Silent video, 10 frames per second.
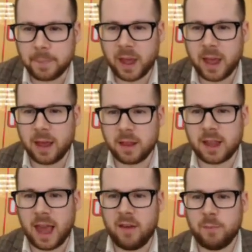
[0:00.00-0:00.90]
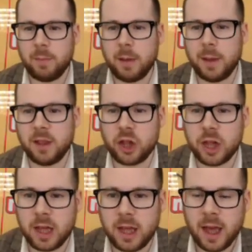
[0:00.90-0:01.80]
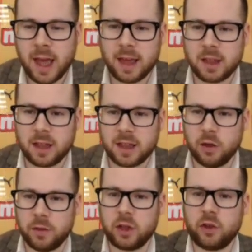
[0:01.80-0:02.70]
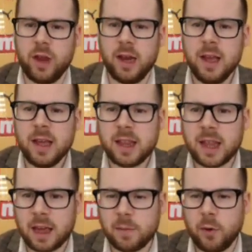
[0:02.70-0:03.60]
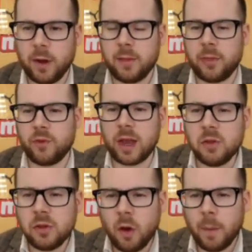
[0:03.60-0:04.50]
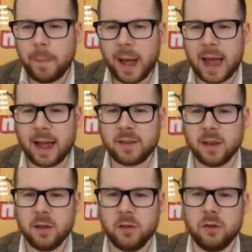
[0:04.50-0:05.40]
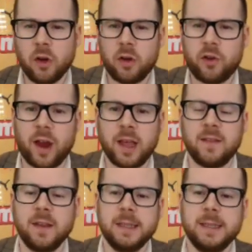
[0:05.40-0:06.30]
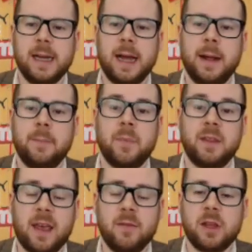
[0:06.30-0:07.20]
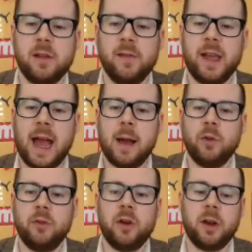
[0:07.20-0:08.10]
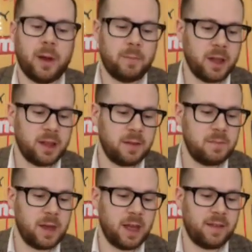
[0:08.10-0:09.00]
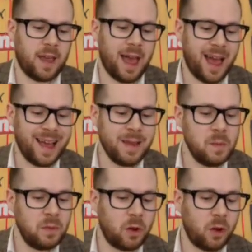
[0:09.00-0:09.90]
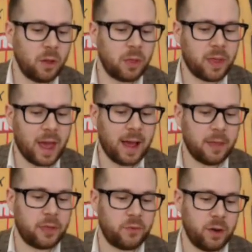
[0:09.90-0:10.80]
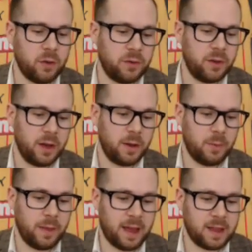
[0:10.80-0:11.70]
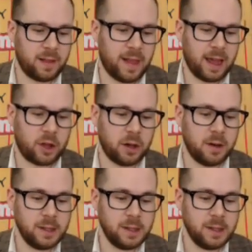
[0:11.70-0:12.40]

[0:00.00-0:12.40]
His FPPG, as you can see on the screen, 6.3. Not bad, not great. But David's clearly gambled on him. I must admit, I'm not that thrilled with that selection.